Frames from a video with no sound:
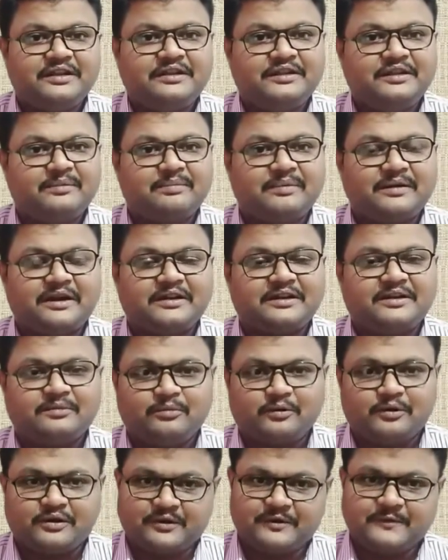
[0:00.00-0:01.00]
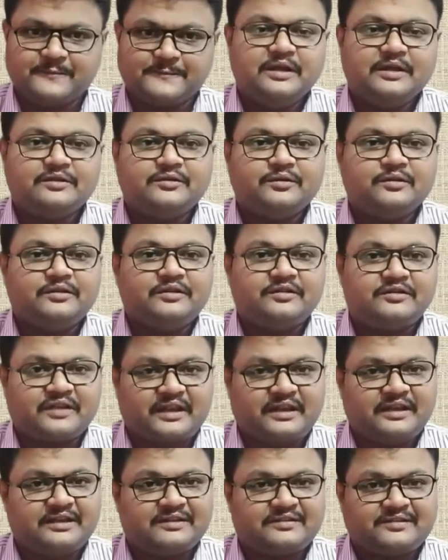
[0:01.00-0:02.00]
in the plant body. So the
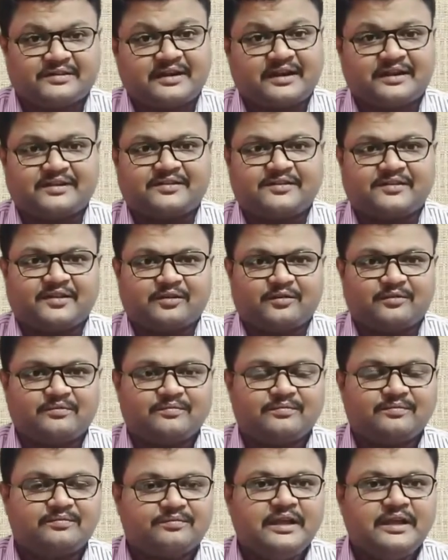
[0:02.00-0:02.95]
cycle starts now.